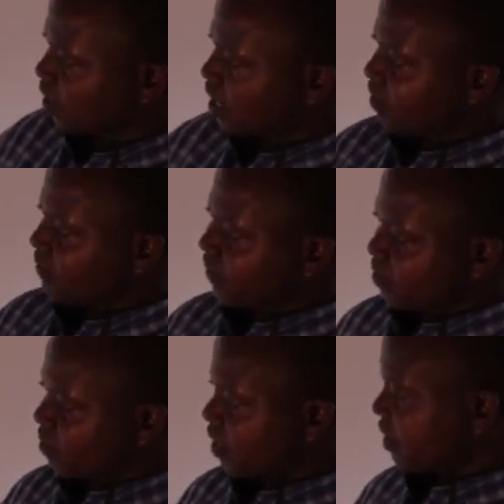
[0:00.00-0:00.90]
have the
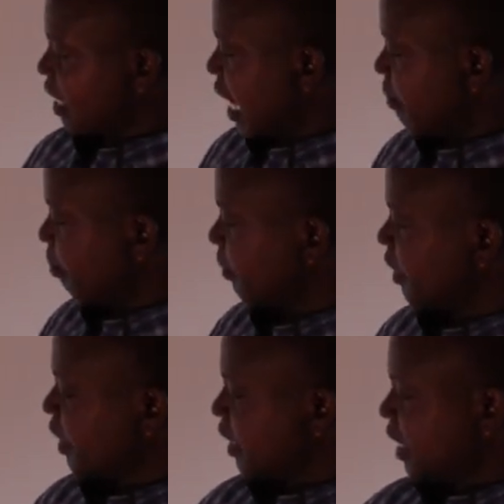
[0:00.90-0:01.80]
first one is a lamp.
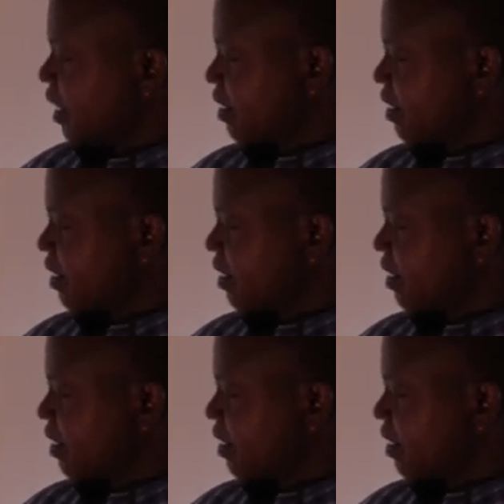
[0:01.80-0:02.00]
Then the